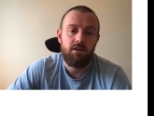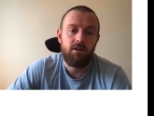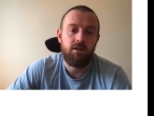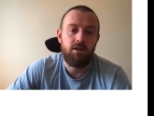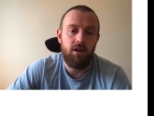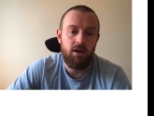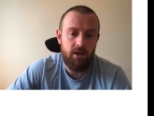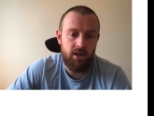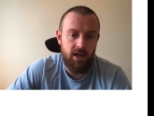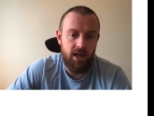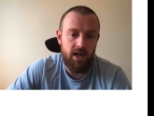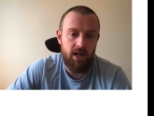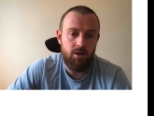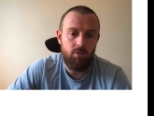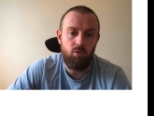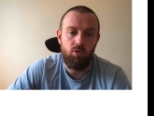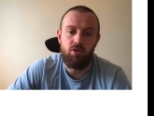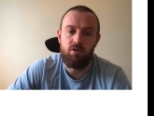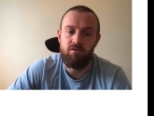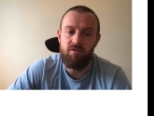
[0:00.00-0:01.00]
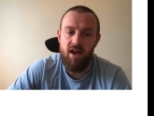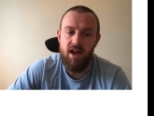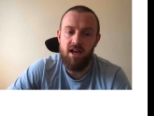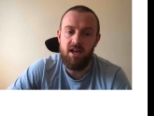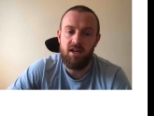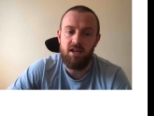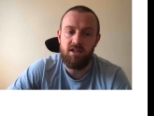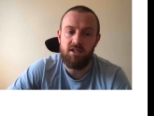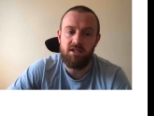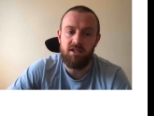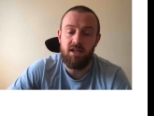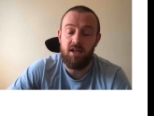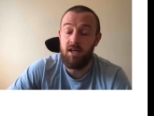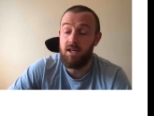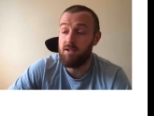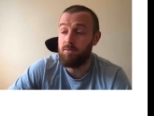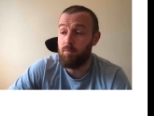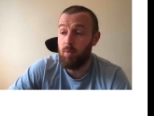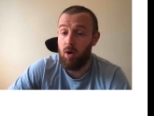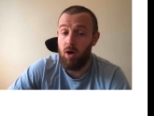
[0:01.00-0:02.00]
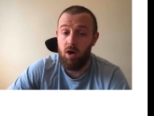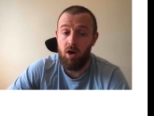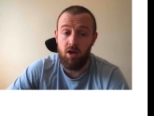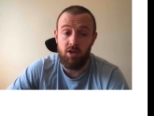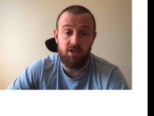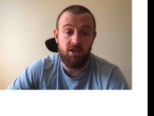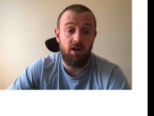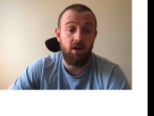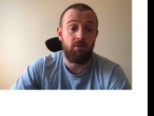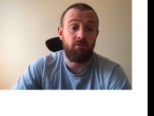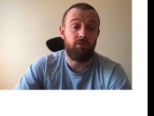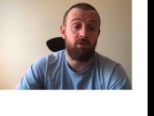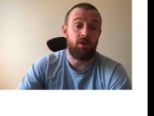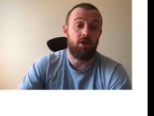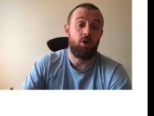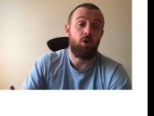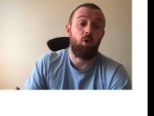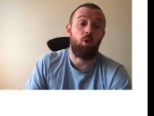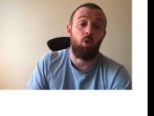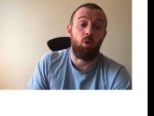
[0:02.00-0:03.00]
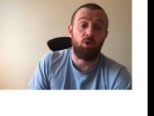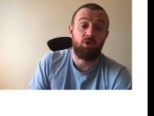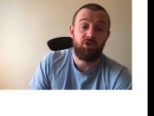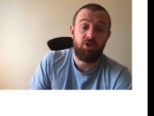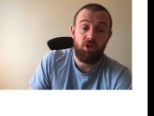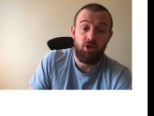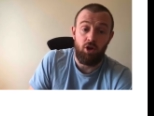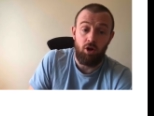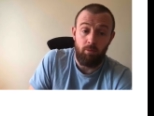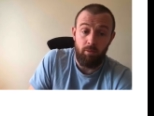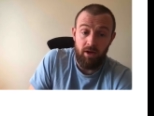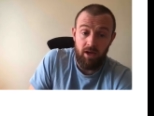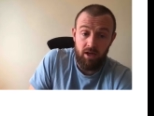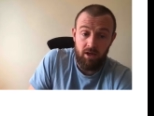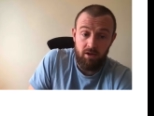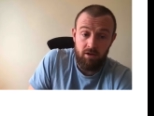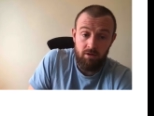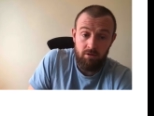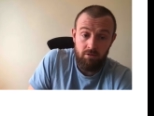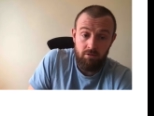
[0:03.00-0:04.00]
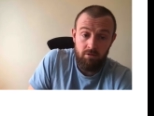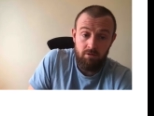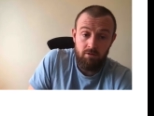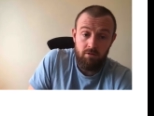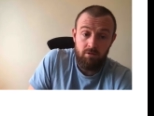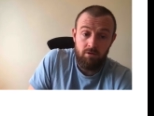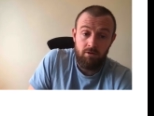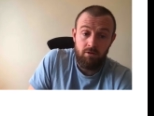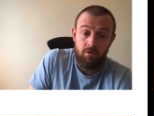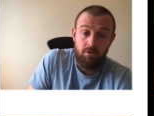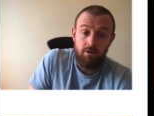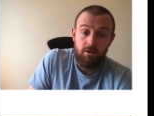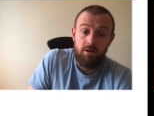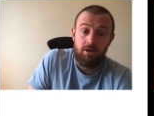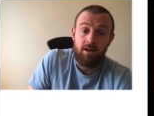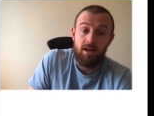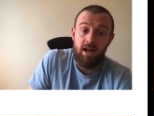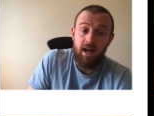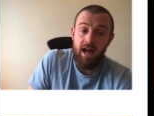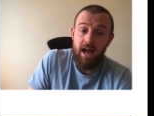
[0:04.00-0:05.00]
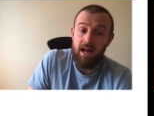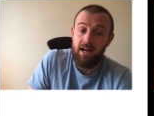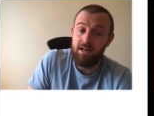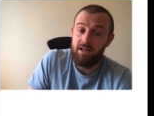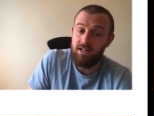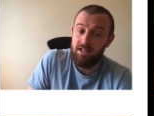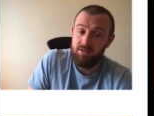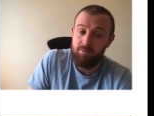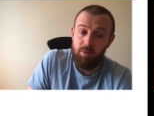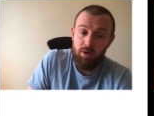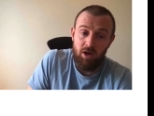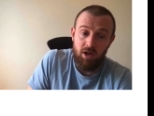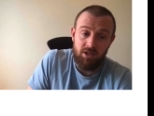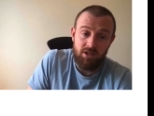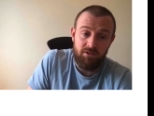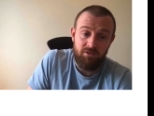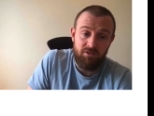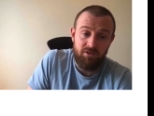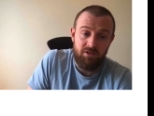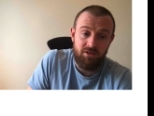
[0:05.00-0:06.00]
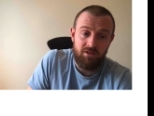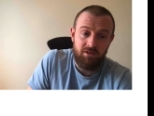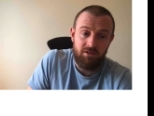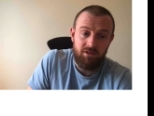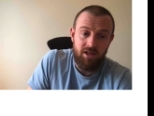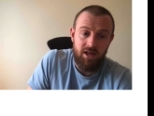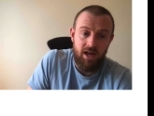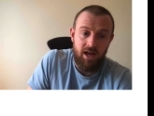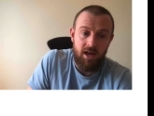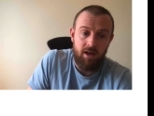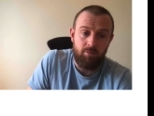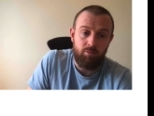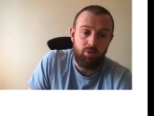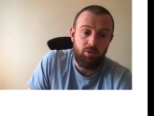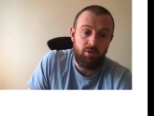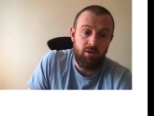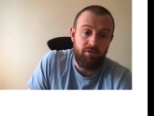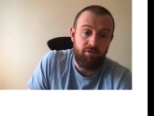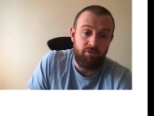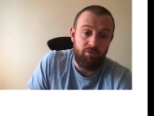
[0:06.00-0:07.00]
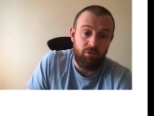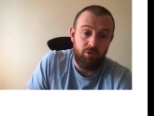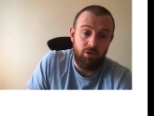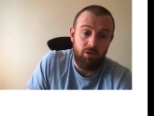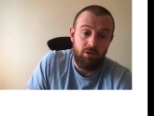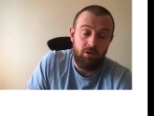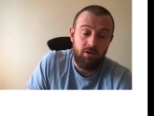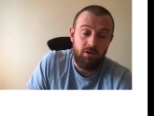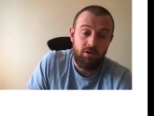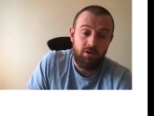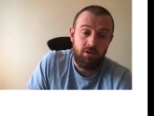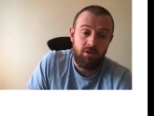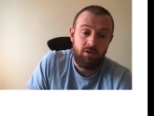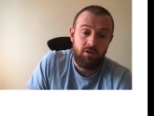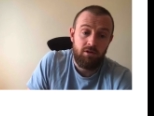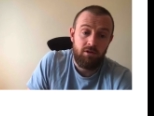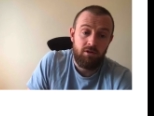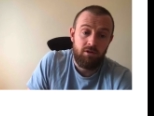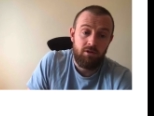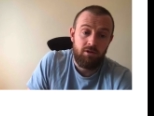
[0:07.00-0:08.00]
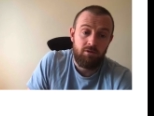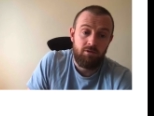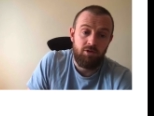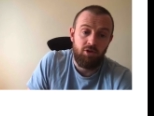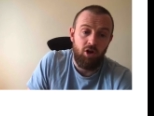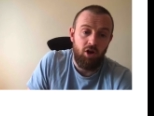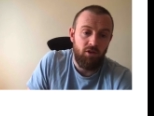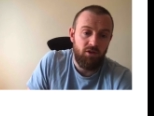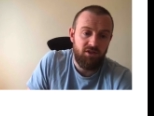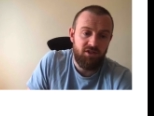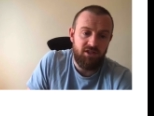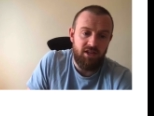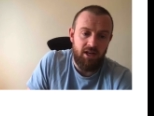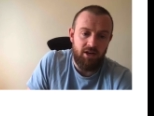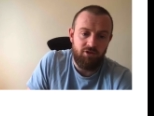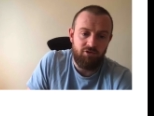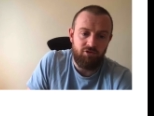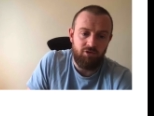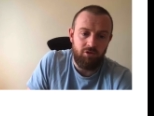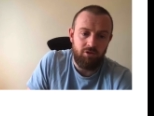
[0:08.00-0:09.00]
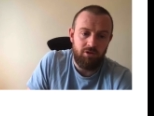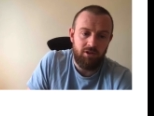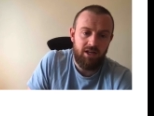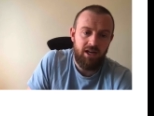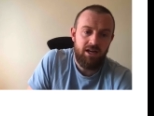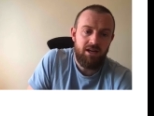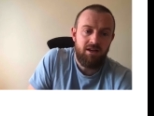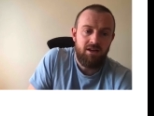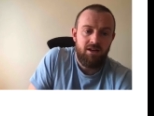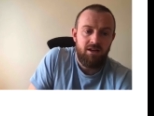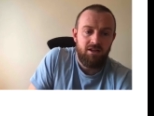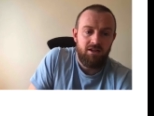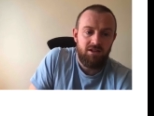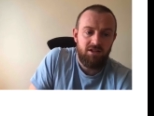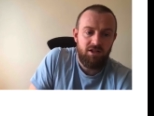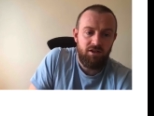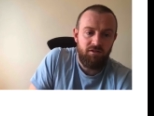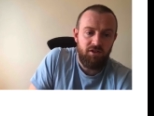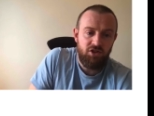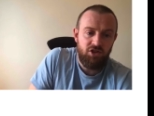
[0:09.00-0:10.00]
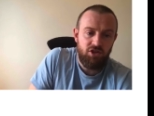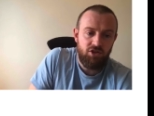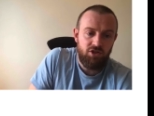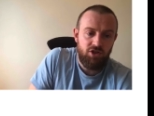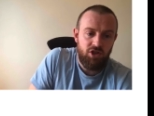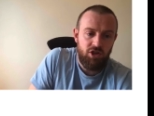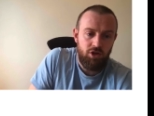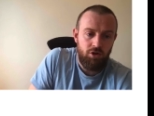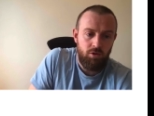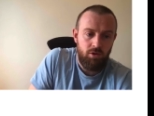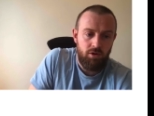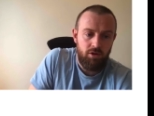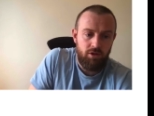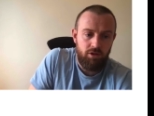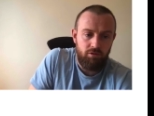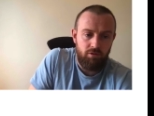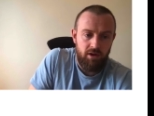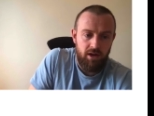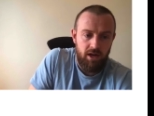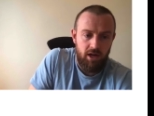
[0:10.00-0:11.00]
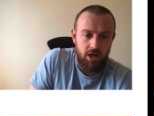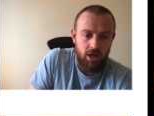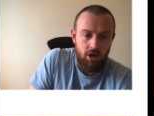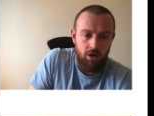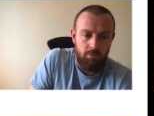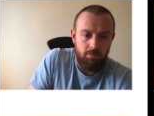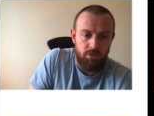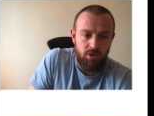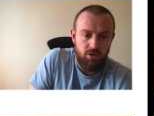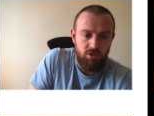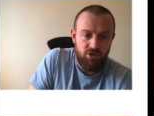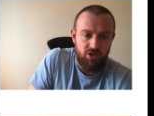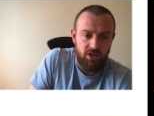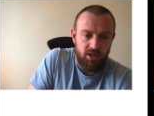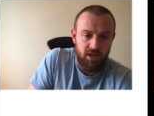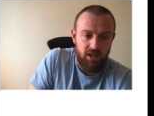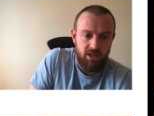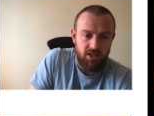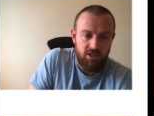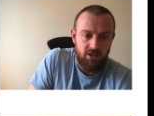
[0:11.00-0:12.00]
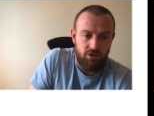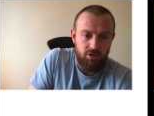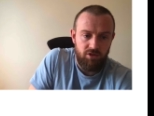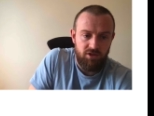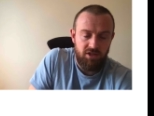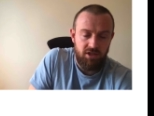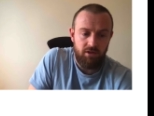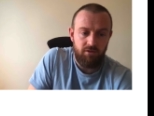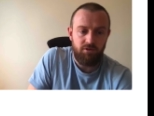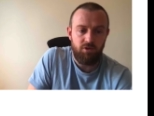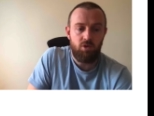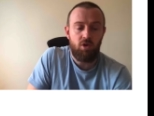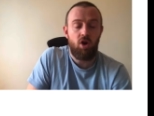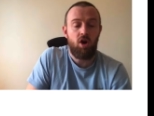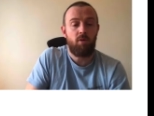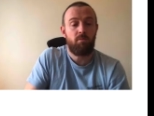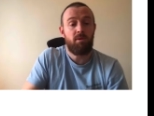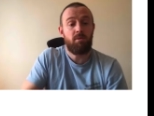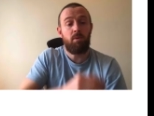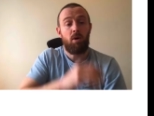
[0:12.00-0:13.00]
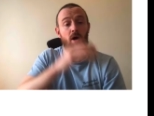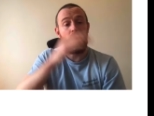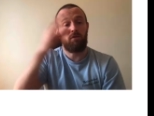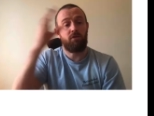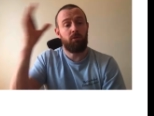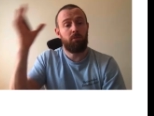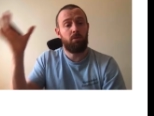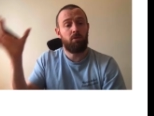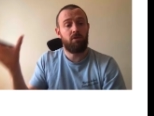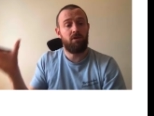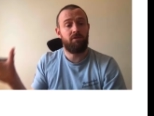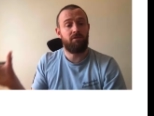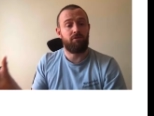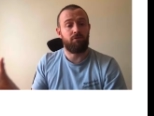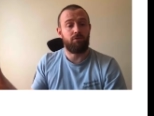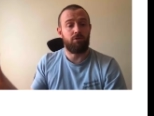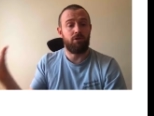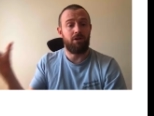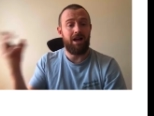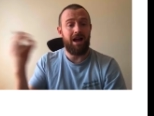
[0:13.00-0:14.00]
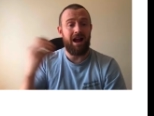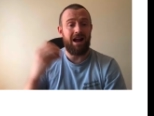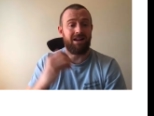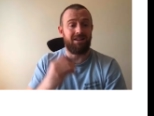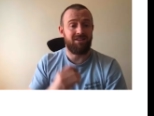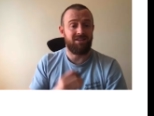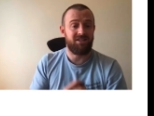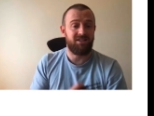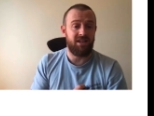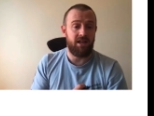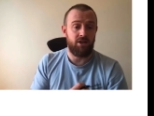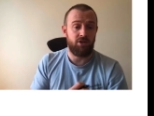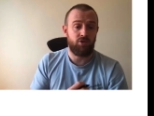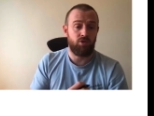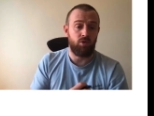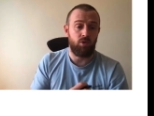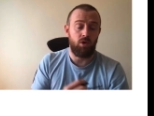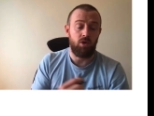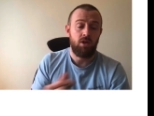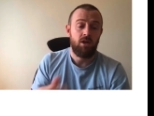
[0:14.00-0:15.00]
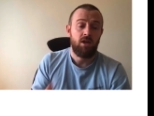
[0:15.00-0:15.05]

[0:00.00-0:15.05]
Okay, well the vagus is part of the autonomic, and it's part of, peripheral, not the central. Okay, division 2 and 3 are mutually exclusive. You can't be part of the peripheral and the central.